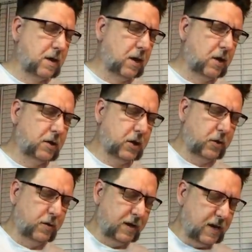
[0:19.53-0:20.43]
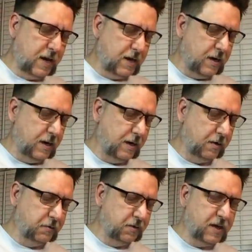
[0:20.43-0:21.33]
Look, tuning in
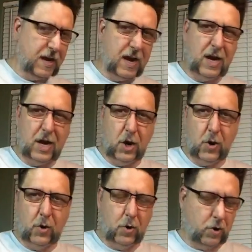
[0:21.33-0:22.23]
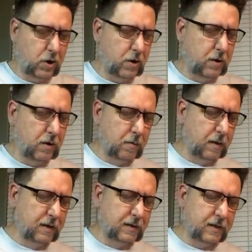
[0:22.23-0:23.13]
to say hello.
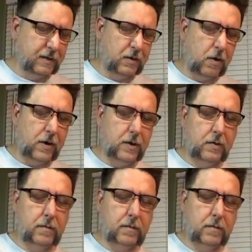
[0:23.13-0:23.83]
Let's get started.